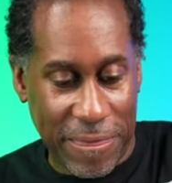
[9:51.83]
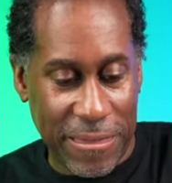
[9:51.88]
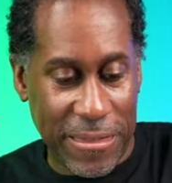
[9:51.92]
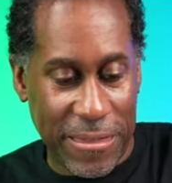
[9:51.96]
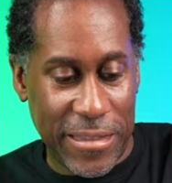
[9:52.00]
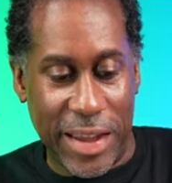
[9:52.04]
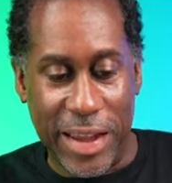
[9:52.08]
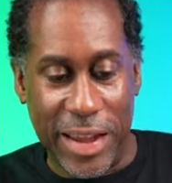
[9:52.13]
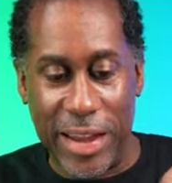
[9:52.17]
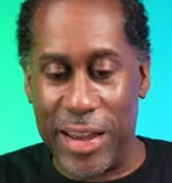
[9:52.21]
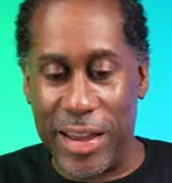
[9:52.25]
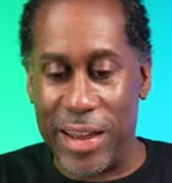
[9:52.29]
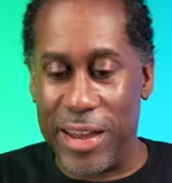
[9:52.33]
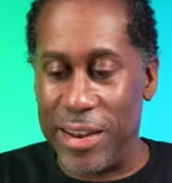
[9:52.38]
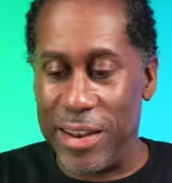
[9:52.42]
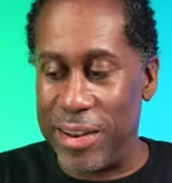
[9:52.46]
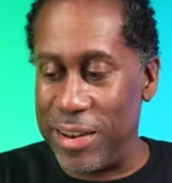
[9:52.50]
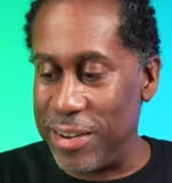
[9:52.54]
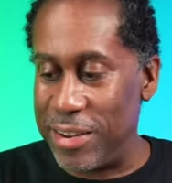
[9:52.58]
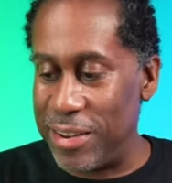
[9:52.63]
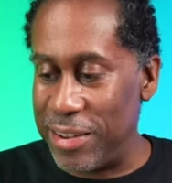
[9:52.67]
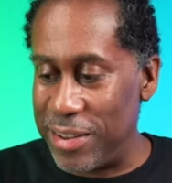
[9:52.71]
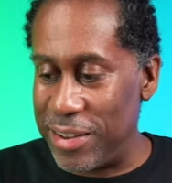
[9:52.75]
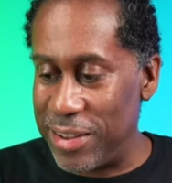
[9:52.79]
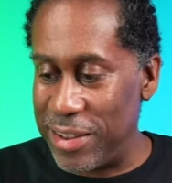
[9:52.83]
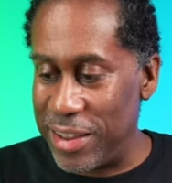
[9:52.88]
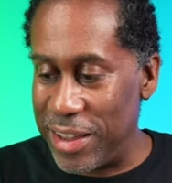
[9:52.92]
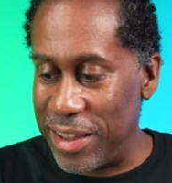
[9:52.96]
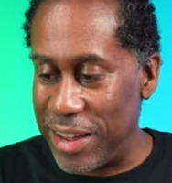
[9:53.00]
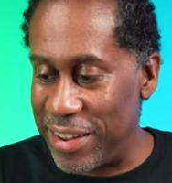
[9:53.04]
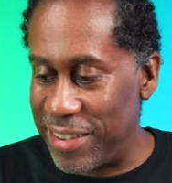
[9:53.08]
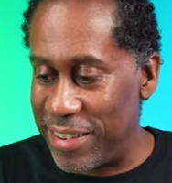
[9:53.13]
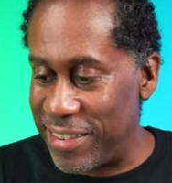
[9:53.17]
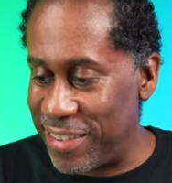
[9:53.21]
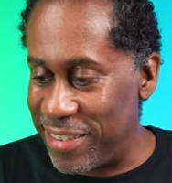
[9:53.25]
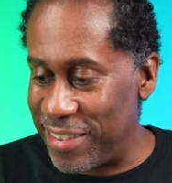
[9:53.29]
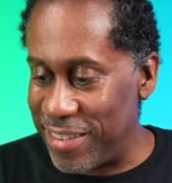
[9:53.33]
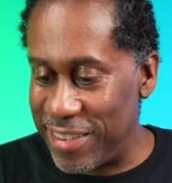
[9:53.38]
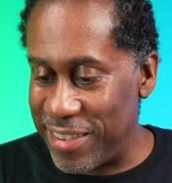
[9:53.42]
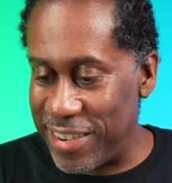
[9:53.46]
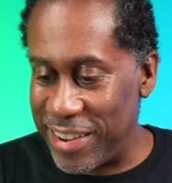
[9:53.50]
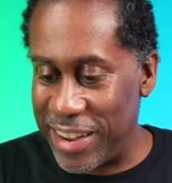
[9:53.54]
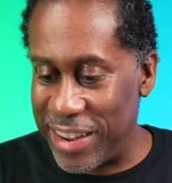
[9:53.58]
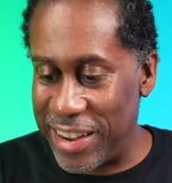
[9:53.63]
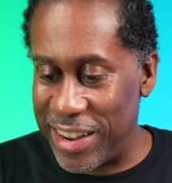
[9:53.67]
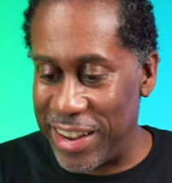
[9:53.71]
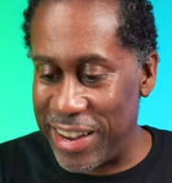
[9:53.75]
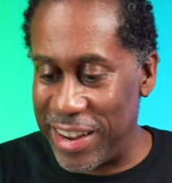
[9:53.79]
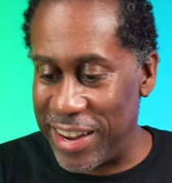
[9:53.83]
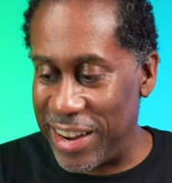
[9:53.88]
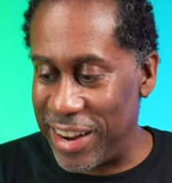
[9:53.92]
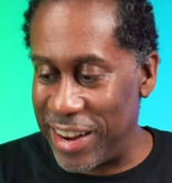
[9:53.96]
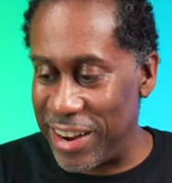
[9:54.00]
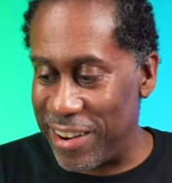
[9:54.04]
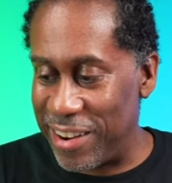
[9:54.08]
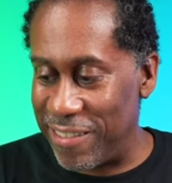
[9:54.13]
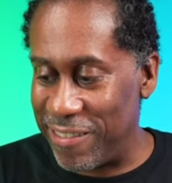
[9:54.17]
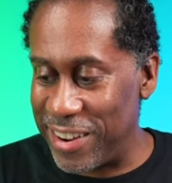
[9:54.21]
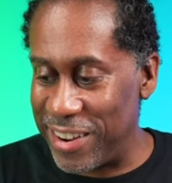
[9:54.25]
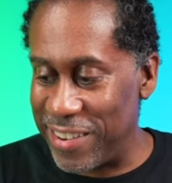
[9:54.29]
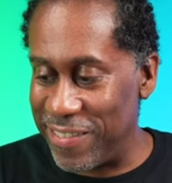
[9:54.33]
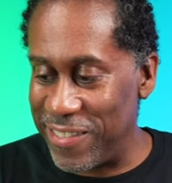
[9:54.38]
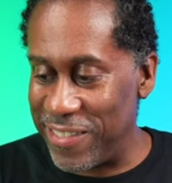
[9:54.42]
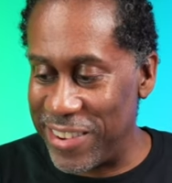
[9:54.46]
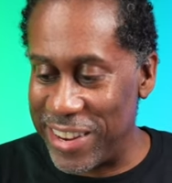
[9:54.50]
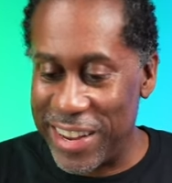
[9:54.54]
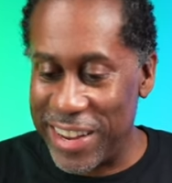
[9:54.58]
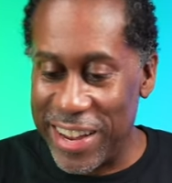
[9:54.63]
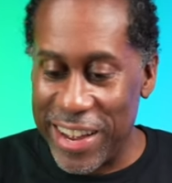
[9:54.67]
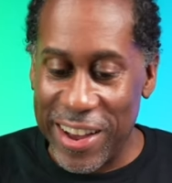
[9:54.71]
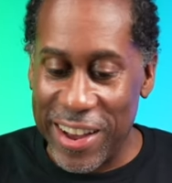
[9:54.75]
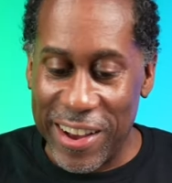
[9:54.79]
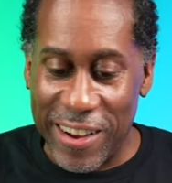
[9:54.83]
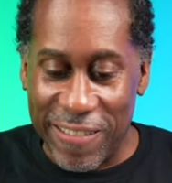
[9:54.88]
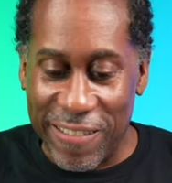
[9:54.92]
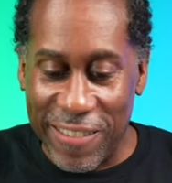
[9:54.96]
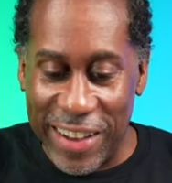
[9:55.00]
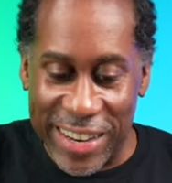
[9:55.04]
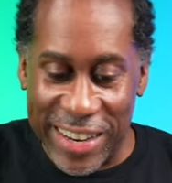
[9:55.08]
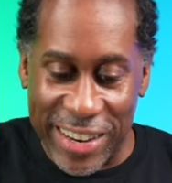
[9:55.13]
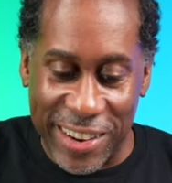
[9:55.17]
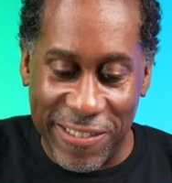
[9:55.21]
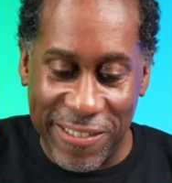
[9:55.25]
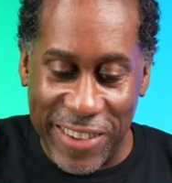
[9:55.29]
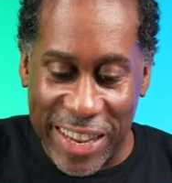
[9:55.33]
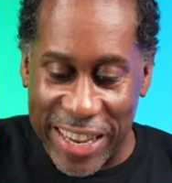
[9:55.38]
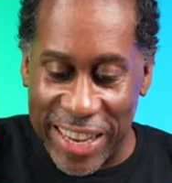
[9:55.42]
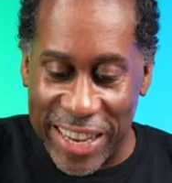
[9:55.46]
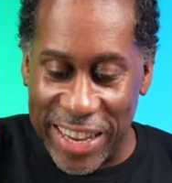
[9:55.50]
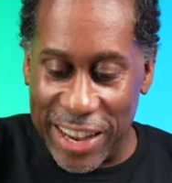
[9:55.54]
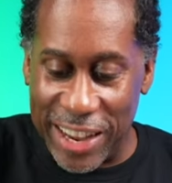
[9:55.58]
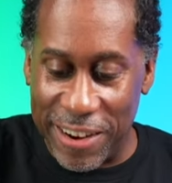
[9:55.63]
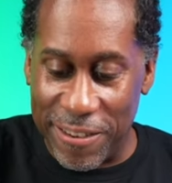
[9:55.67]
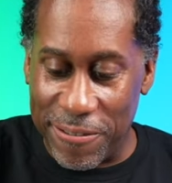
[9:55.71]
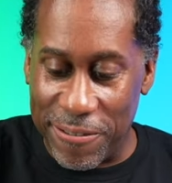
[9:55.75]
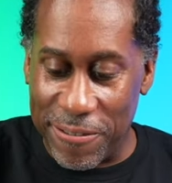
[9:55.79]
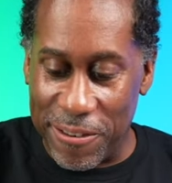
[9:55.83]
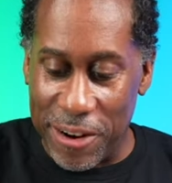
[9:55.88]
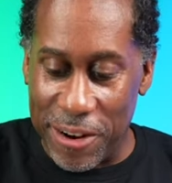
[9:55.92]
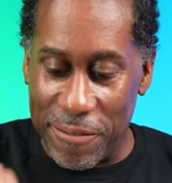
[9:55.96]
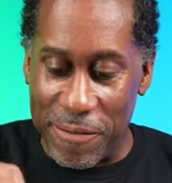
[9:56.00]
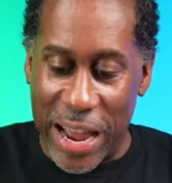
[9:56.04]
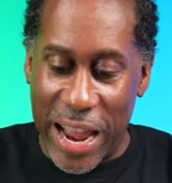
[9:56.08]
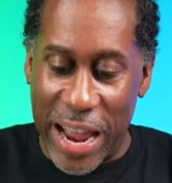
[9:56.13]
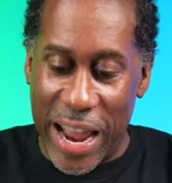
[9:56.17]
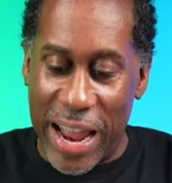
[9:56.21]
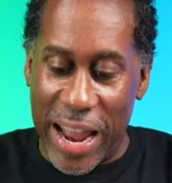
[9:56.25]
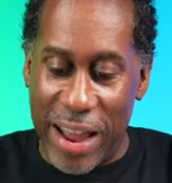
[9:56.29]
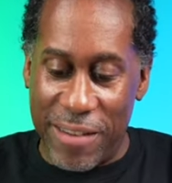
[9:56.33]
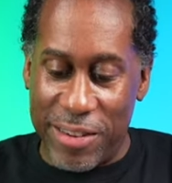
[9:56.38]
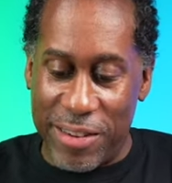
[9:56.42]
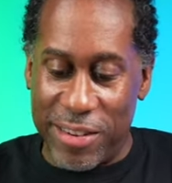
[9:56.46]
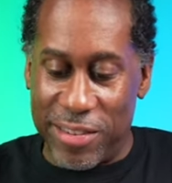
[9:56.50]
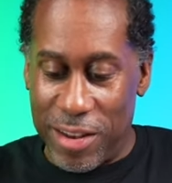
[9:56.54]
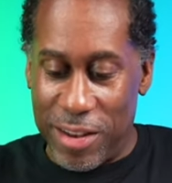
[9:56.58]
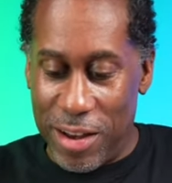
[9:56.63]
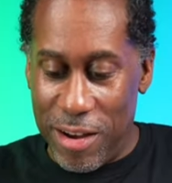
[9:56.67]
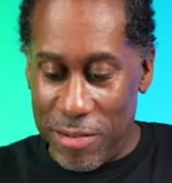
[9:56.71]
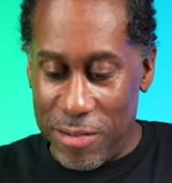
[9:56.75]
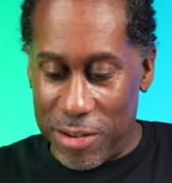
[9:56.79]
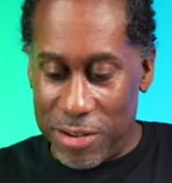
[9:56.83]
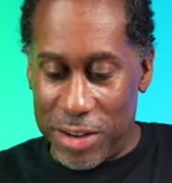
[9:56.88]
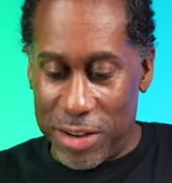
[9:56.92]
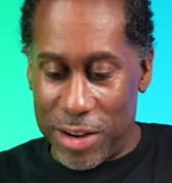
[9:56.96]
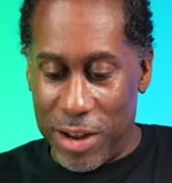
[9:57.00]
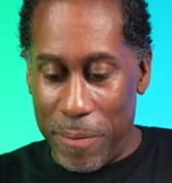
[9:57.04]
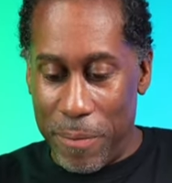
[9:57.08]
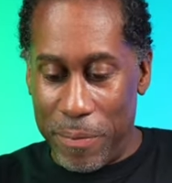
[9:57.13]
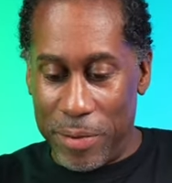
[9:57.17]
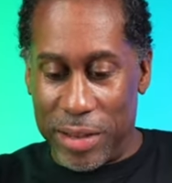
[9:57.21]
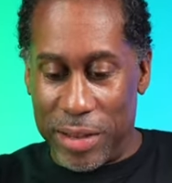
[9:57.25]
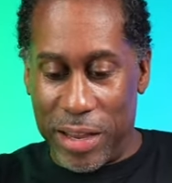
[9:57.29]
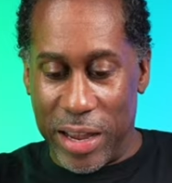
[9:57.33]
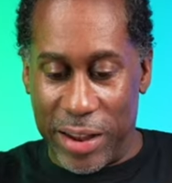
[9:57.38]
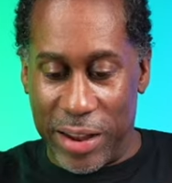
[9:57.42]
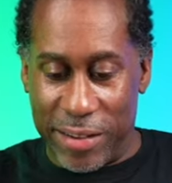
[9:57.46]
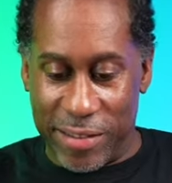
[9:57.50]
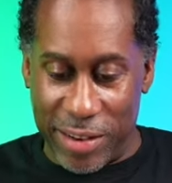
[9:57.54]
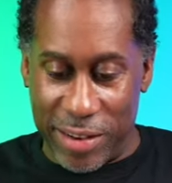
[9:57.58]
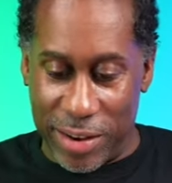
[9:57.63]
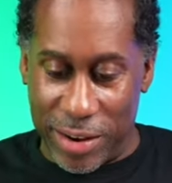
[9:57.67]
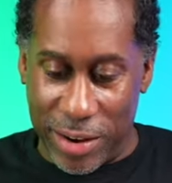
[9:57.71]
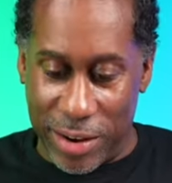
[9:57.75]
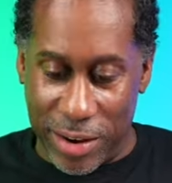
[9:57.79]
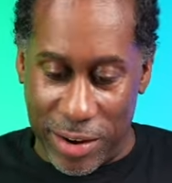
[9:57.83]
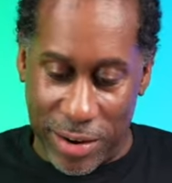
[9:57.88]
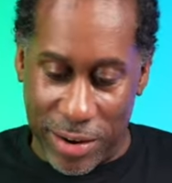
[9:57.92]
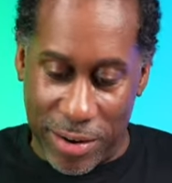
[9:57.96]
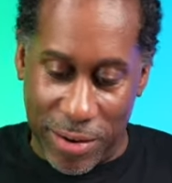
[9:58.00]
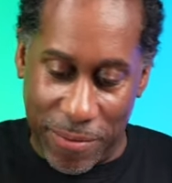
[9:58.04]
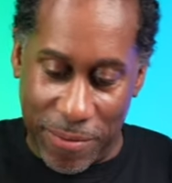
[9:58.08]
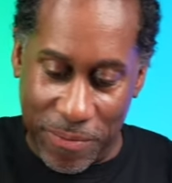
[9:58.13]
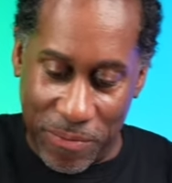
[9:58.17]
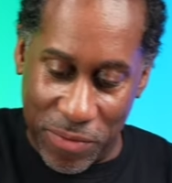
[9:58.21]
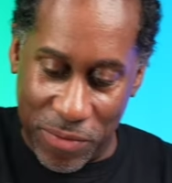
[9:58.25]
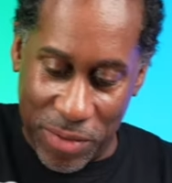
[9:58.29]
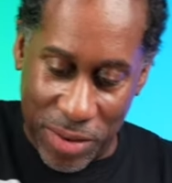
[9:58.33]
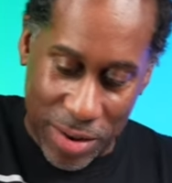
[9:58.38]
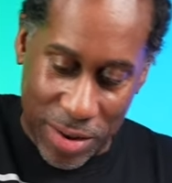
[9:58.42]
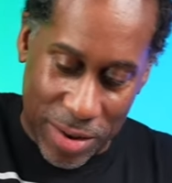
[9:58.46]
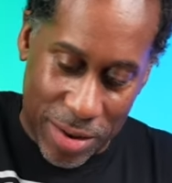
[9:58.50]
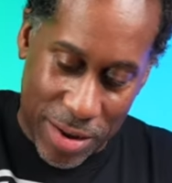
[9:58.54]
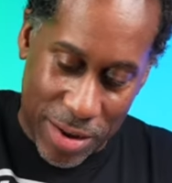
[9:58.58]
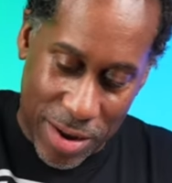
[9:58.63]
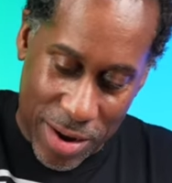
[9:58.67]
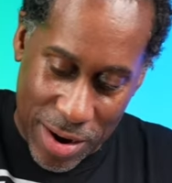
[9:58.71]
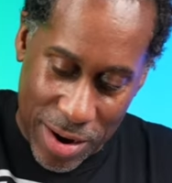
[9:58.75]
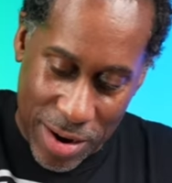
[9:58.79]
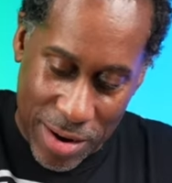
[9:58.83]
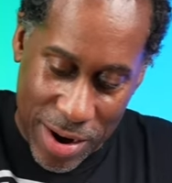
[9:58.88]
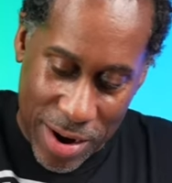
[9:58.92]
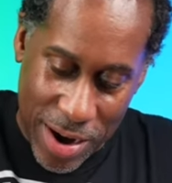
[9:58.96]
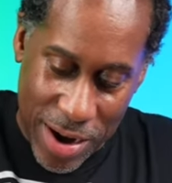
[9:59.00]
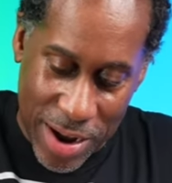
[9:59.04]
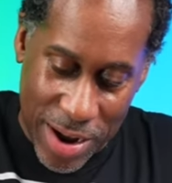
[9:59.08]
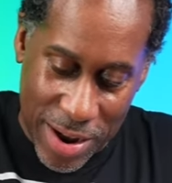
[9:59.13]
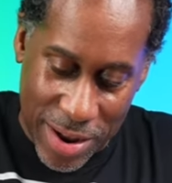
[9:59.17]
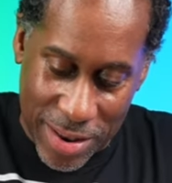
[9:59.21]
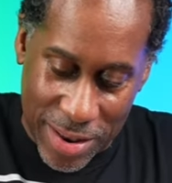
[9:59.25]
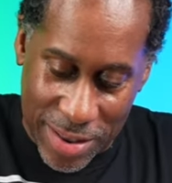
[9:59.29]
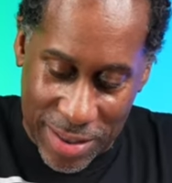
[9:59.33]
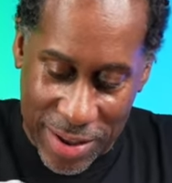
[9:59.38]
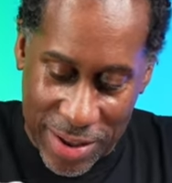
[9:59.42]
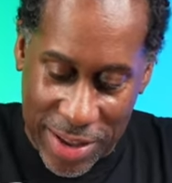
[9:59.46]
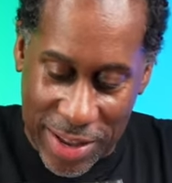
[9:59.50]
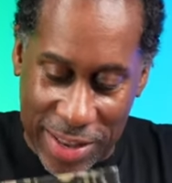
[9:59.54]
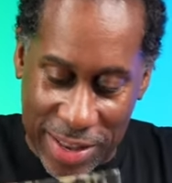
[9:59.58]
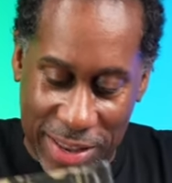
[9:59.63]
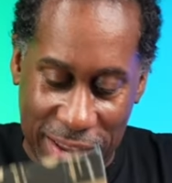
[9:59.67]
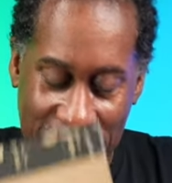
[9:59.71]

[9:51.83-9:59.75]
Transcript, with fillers: and let's see here. What we what did we get from Amazon? Oh, there's a couple things in here. All right, look at